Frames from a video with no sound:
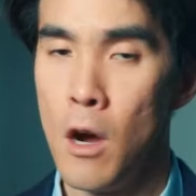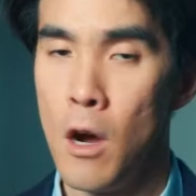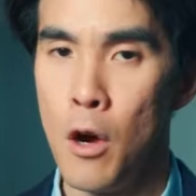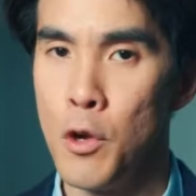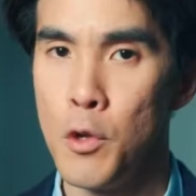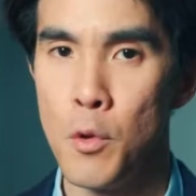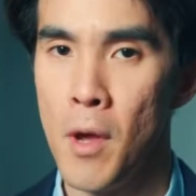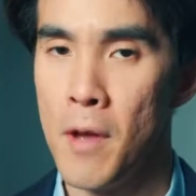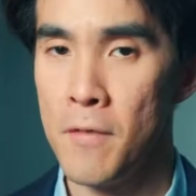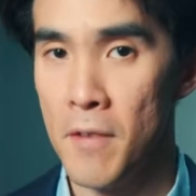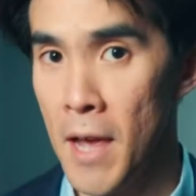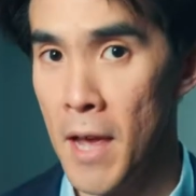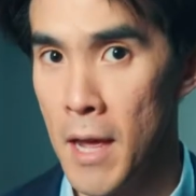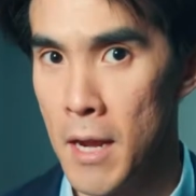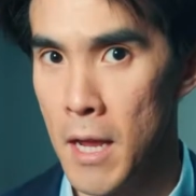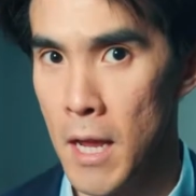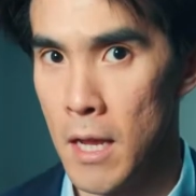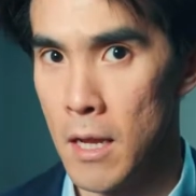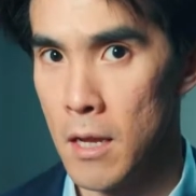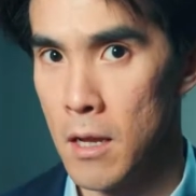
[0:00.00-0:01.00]
Oh, you have a
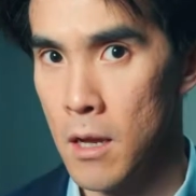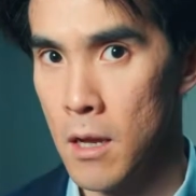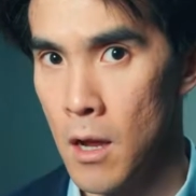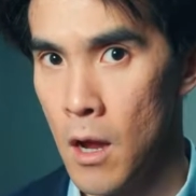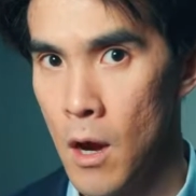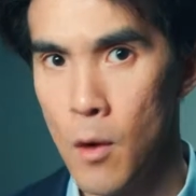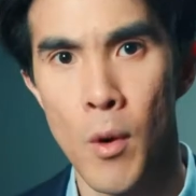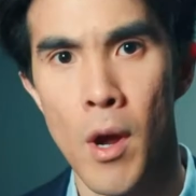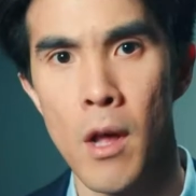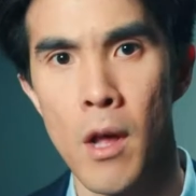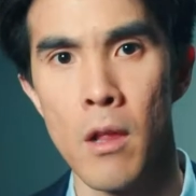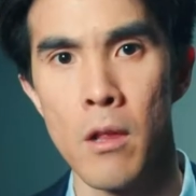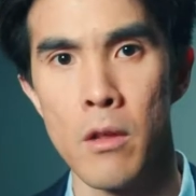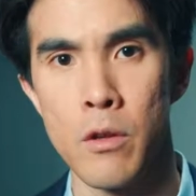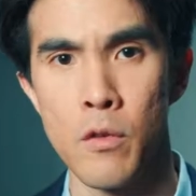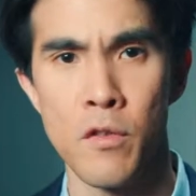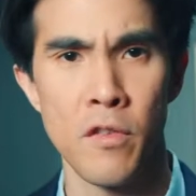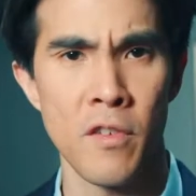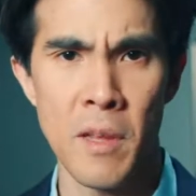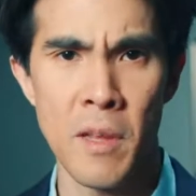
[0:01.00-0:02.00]
headache? Well,
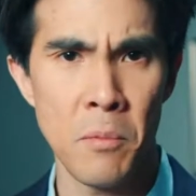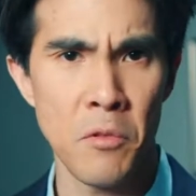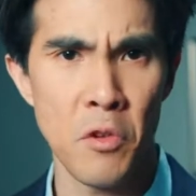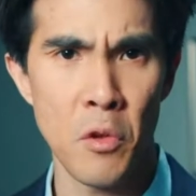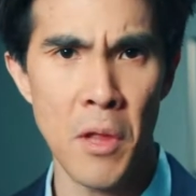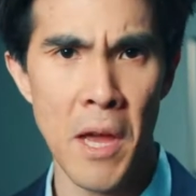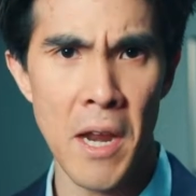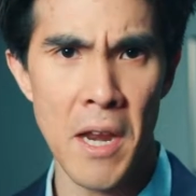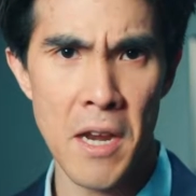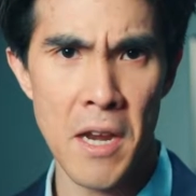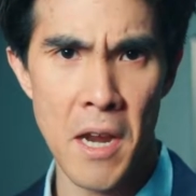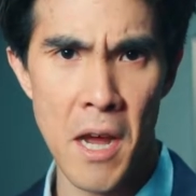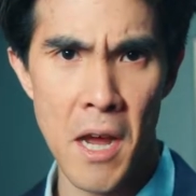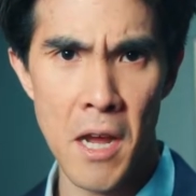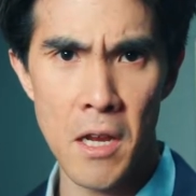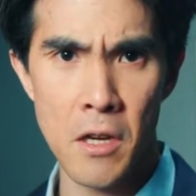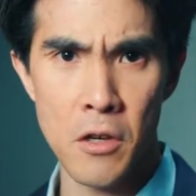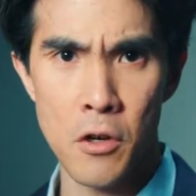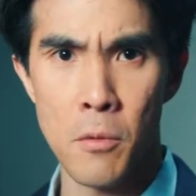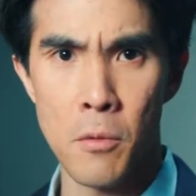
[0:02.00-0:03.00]
you sleep too late at
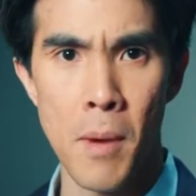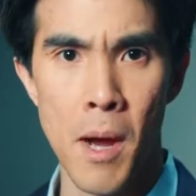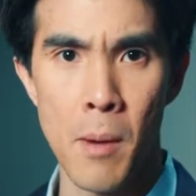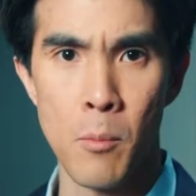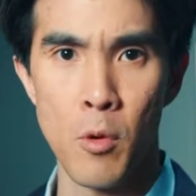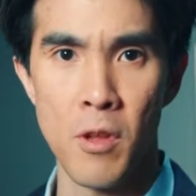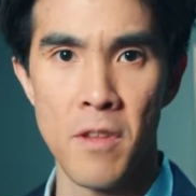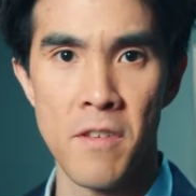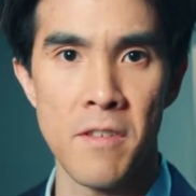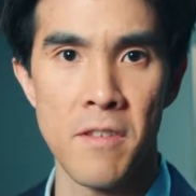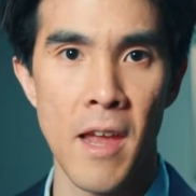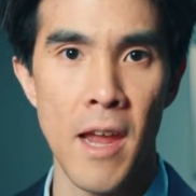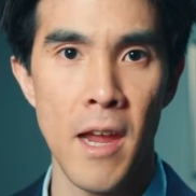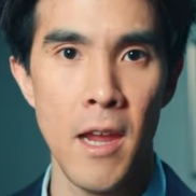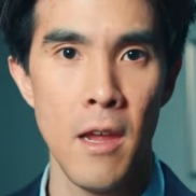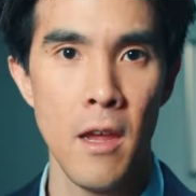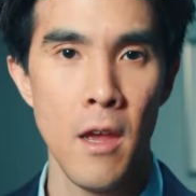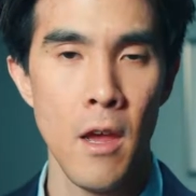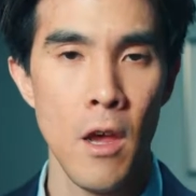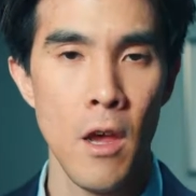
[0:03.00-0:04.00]
night, her mom would
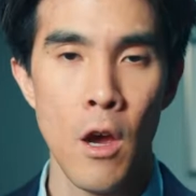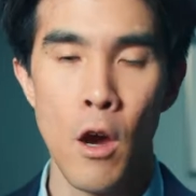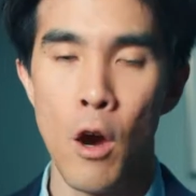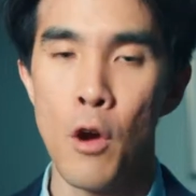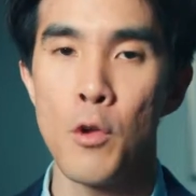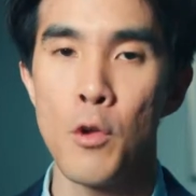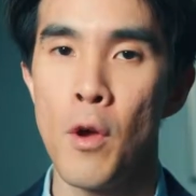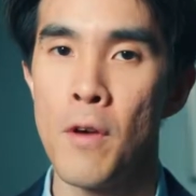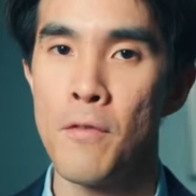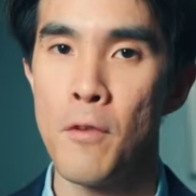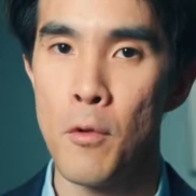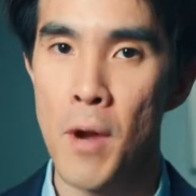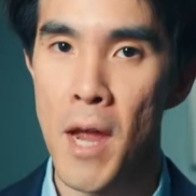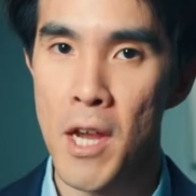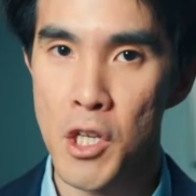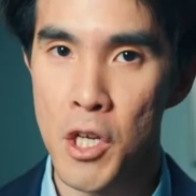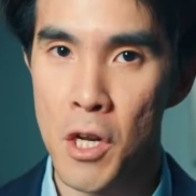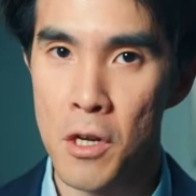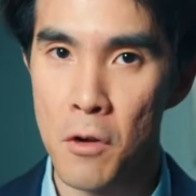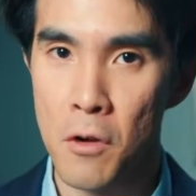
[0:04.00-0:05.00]
say. Oh, you have a
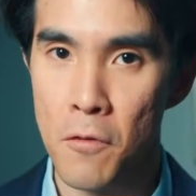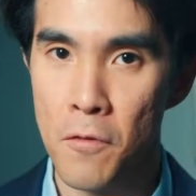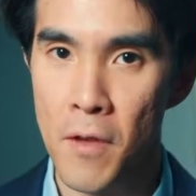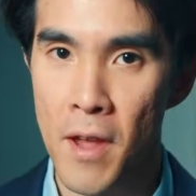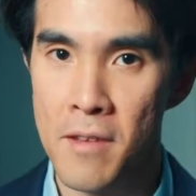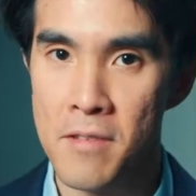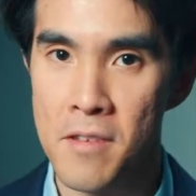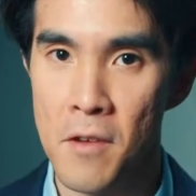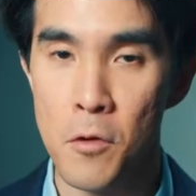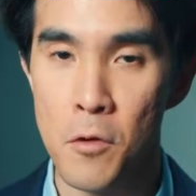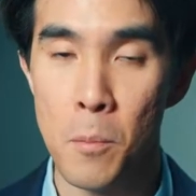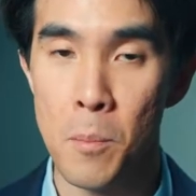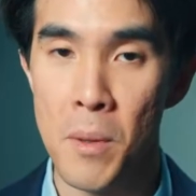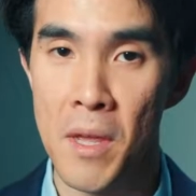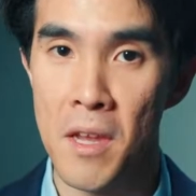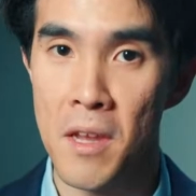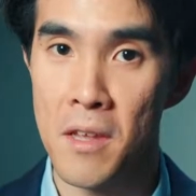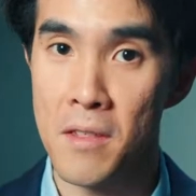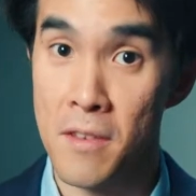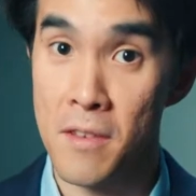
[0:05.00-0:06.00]
rash on your face after
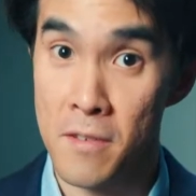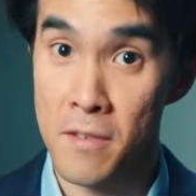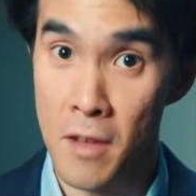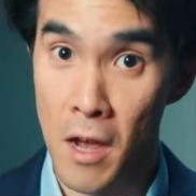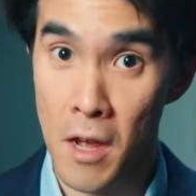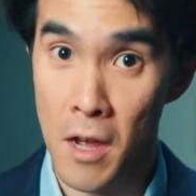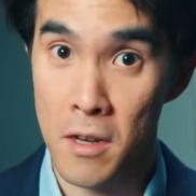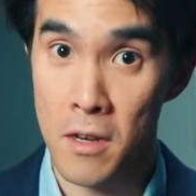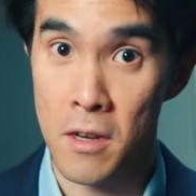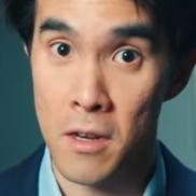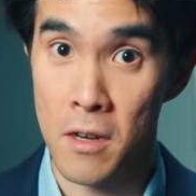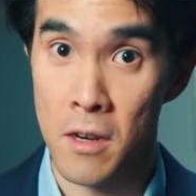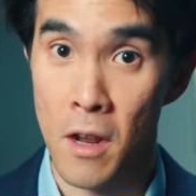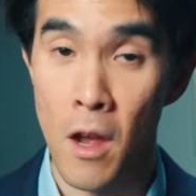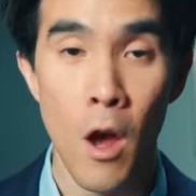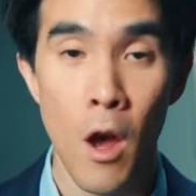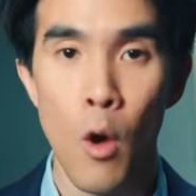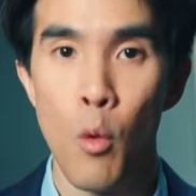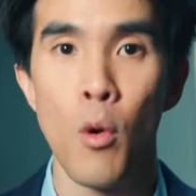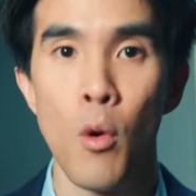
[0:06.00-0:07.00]
being in the sun.
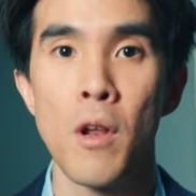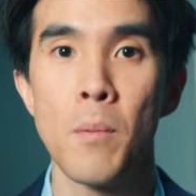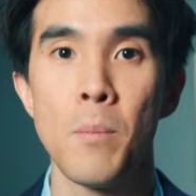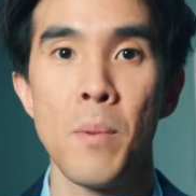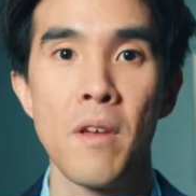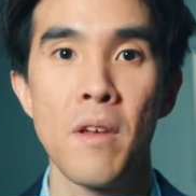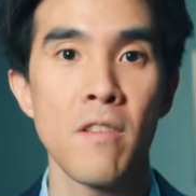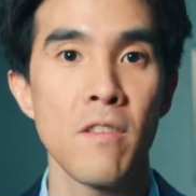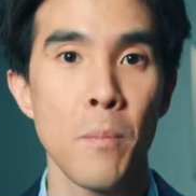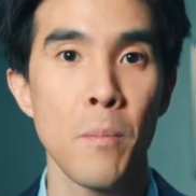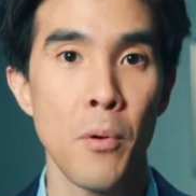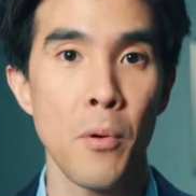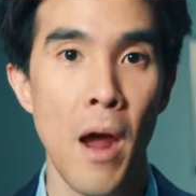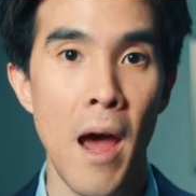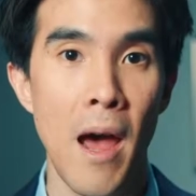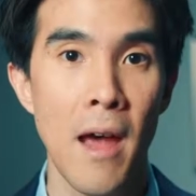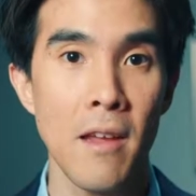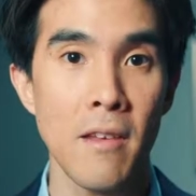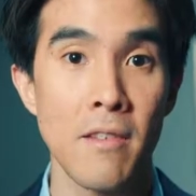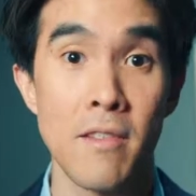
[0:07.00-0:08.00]
What a big
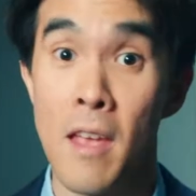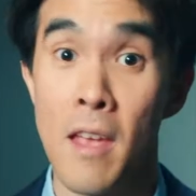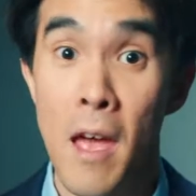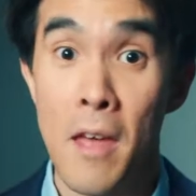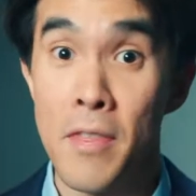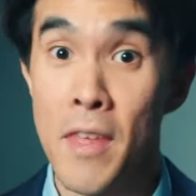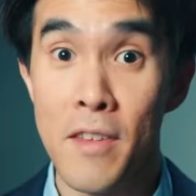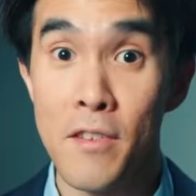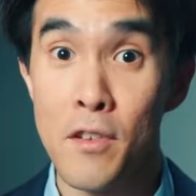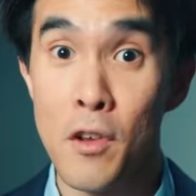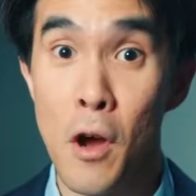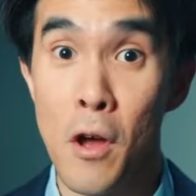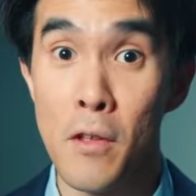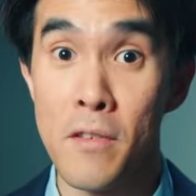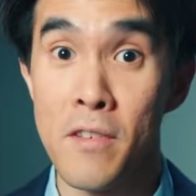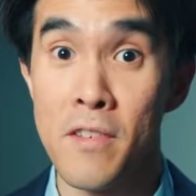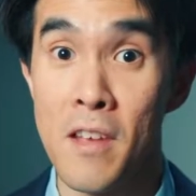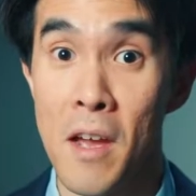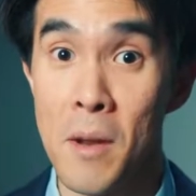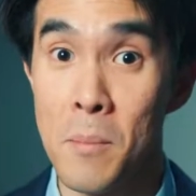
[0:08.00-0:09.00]
surprise. That's
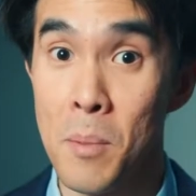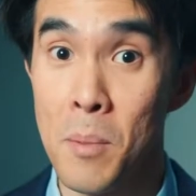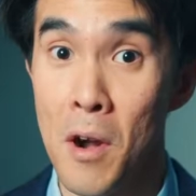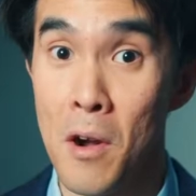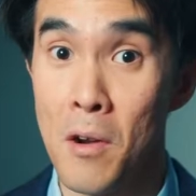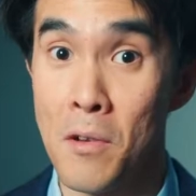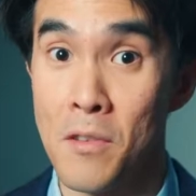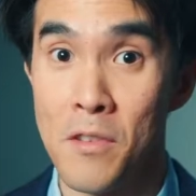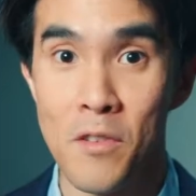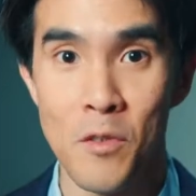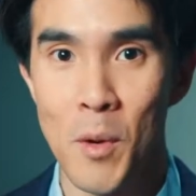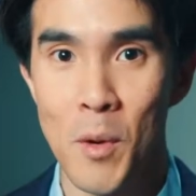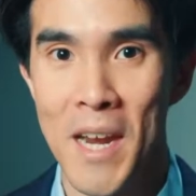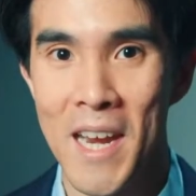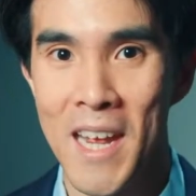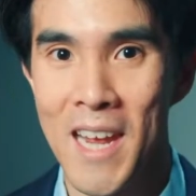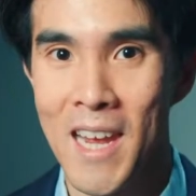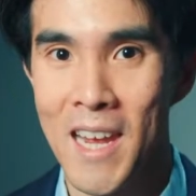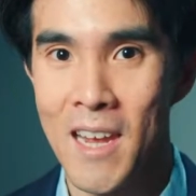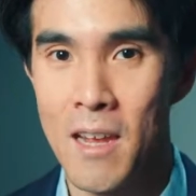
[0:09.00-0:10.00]
called sunburn,
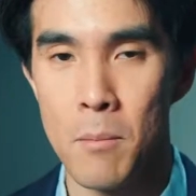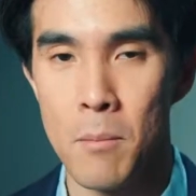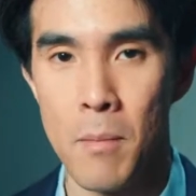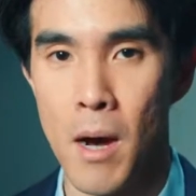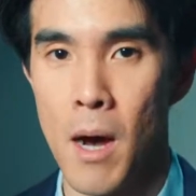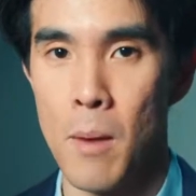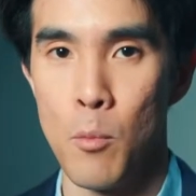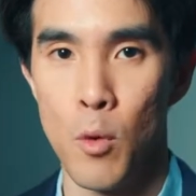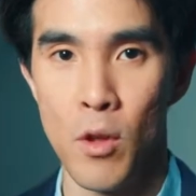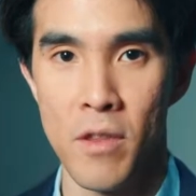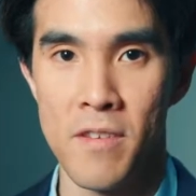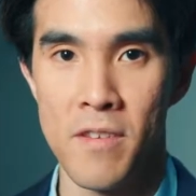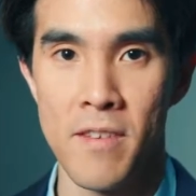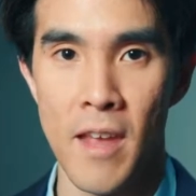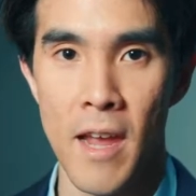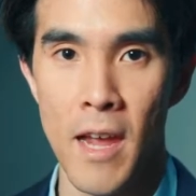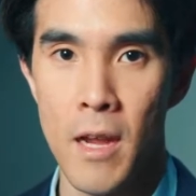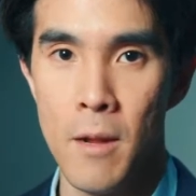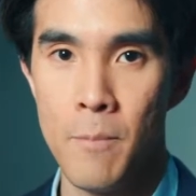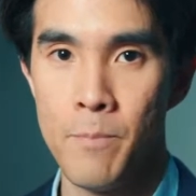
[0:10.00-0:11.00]
sweetie, Mom would
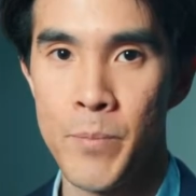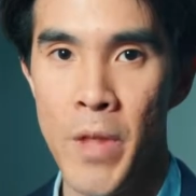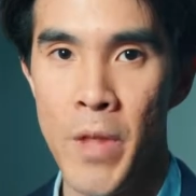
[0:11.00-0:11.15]
say.